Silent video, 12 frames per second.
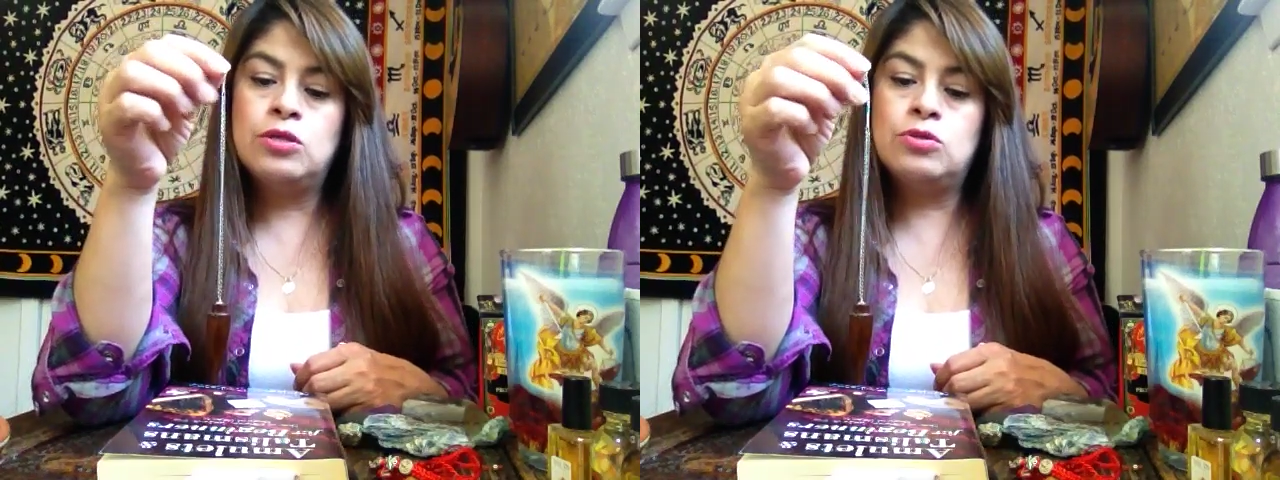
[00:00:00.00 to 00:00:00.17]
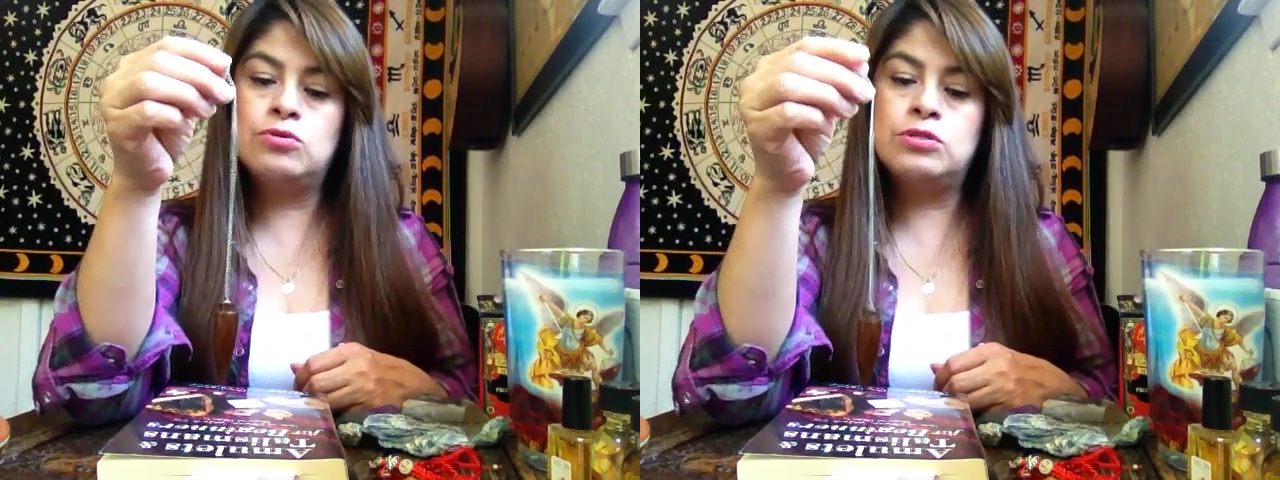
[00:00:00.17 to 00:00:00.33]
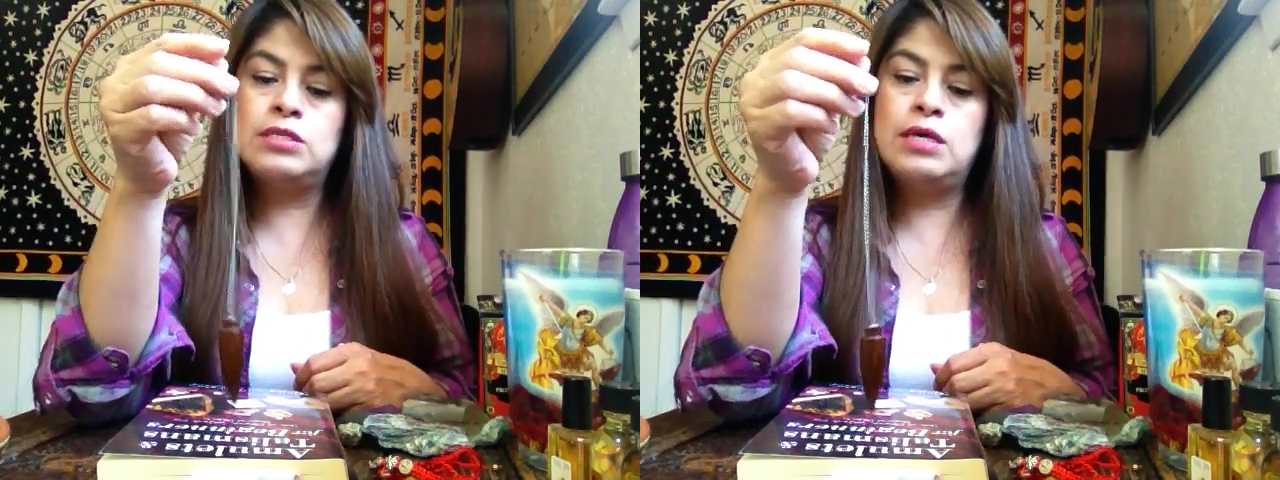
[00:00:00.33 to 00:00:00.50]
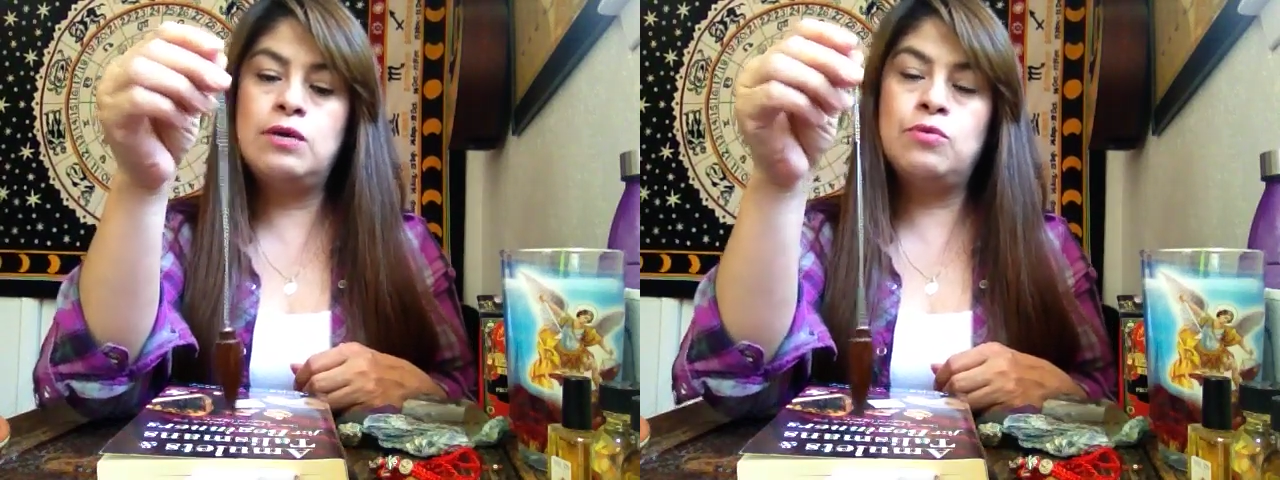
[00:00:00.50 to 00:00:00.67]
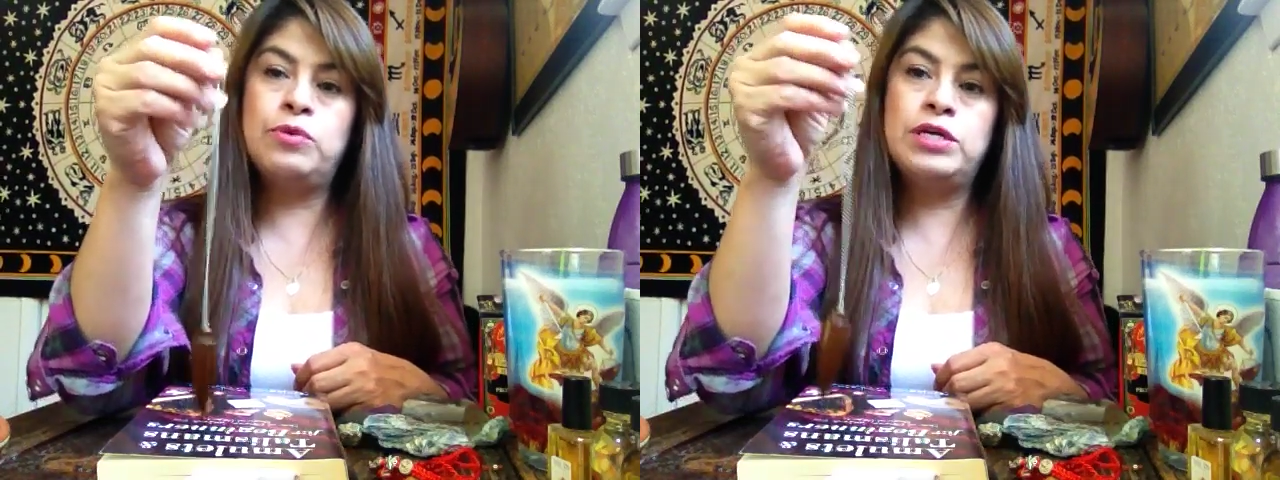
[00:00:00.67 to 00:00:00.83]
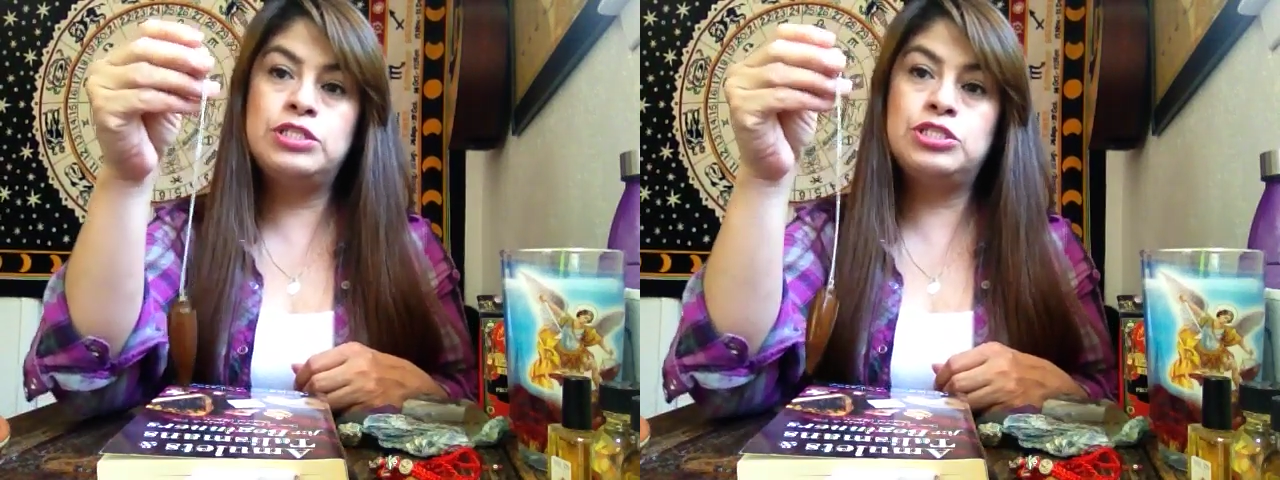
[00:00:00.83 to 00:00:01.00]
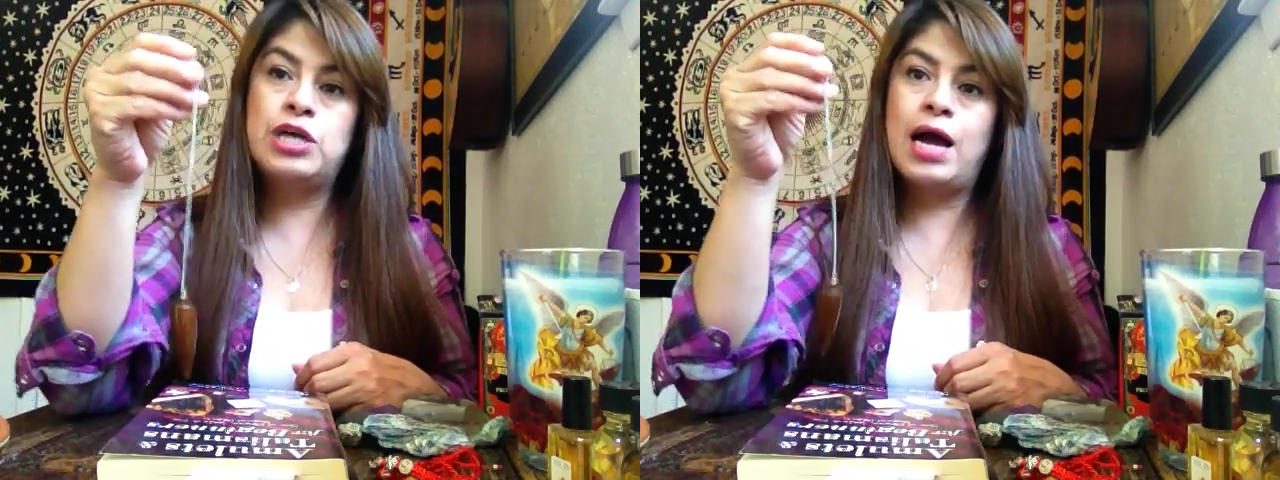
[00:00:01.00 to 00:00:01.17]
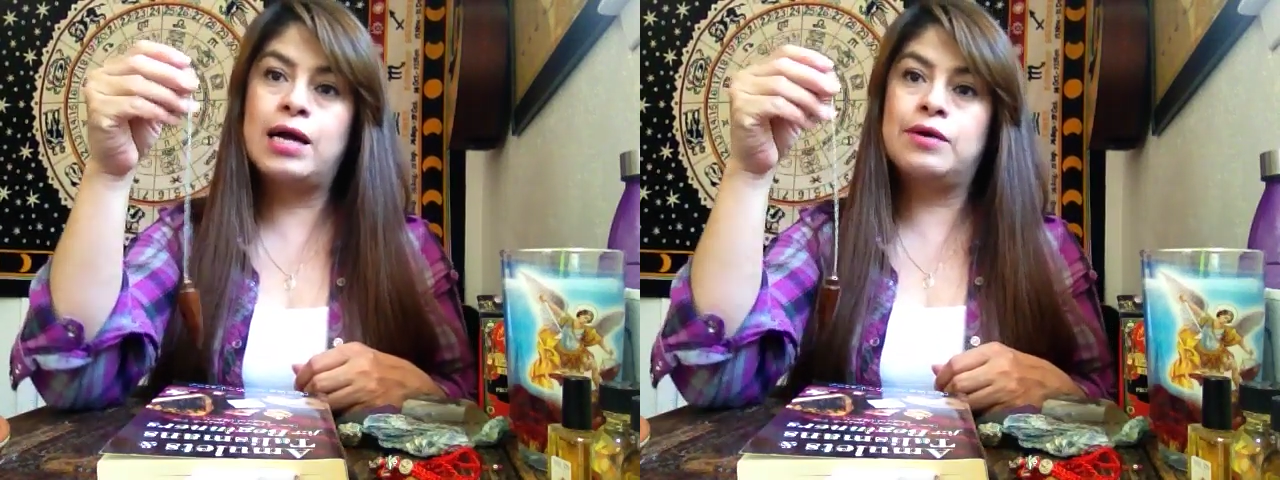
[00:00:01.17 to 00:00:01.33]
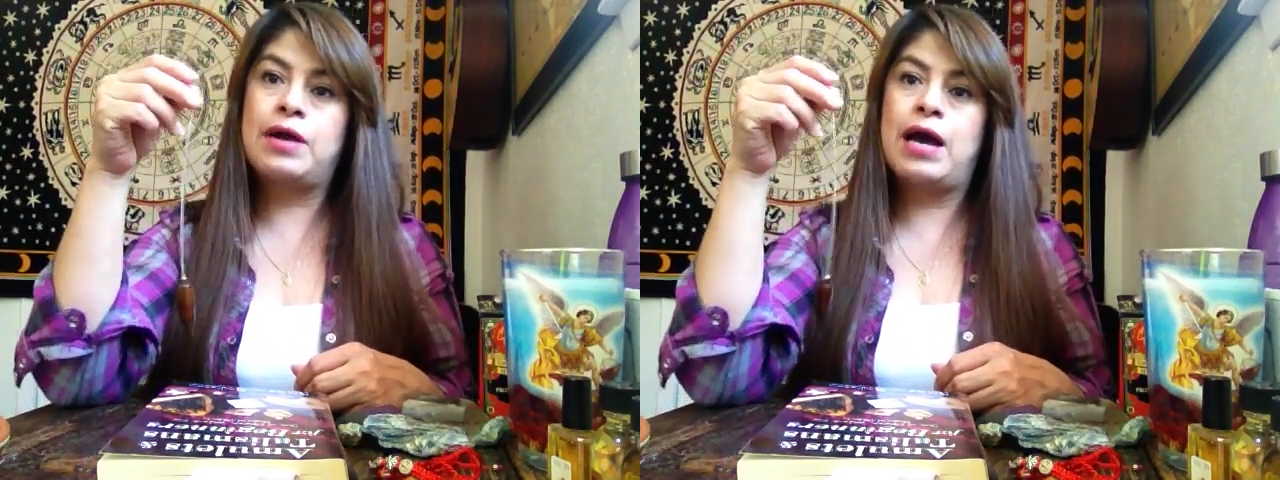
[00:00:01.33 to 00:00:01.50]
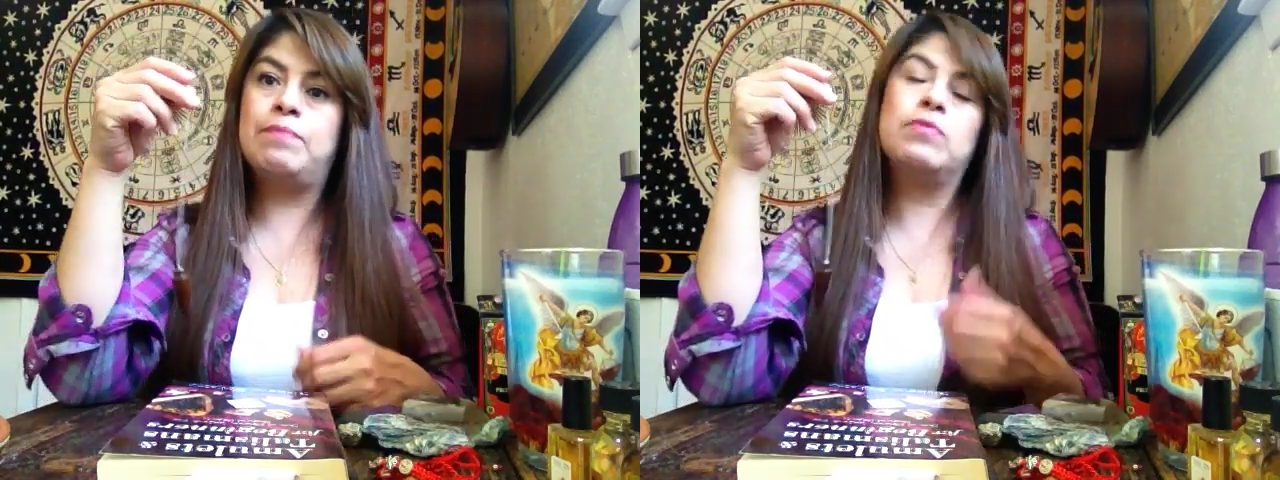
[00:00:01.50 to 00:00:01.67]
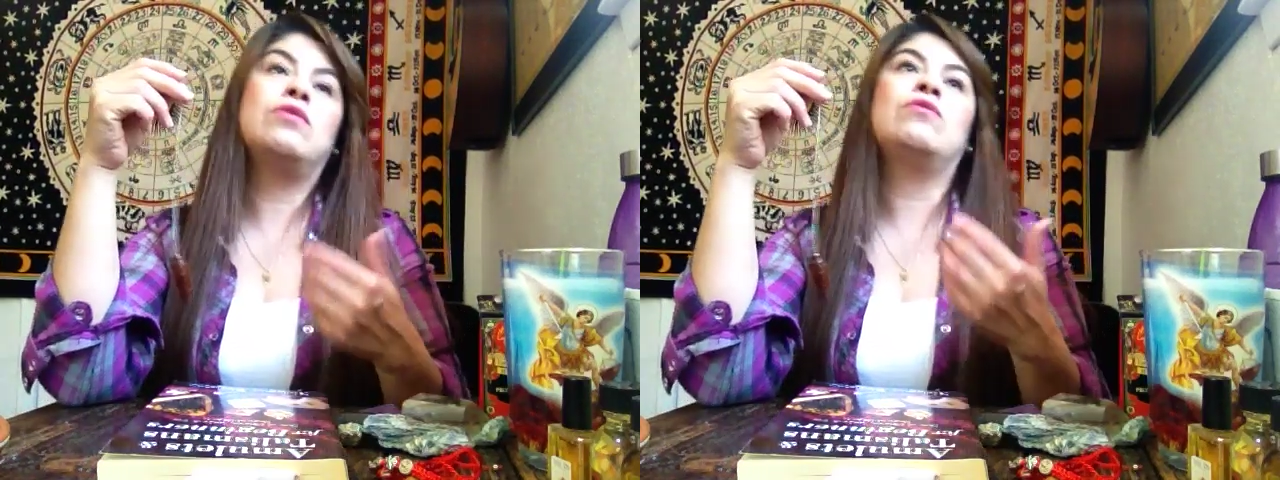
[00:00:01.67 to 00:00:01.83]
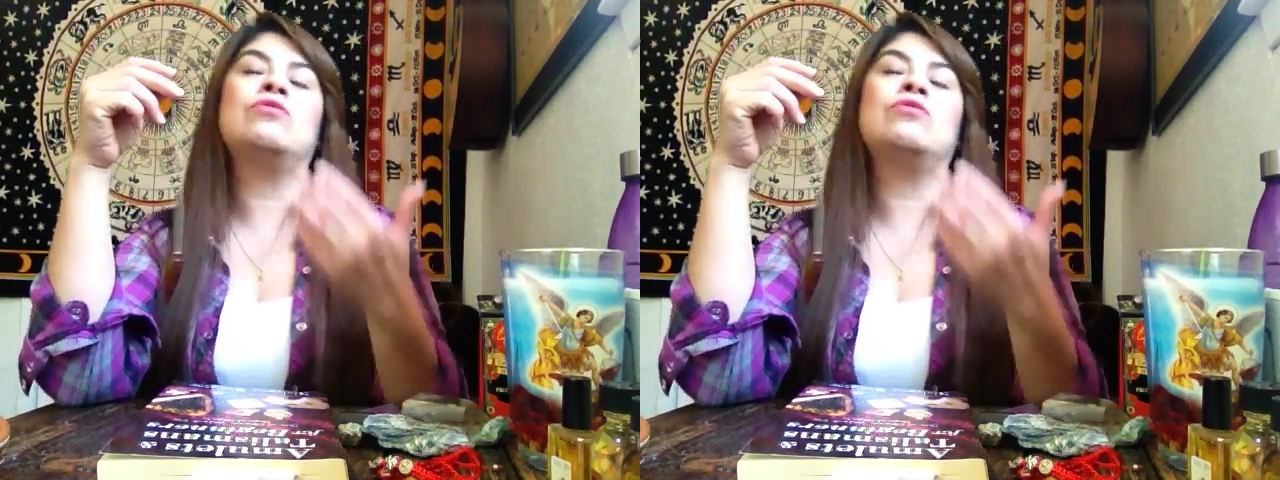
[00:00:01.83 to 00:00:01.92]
to see which chakra,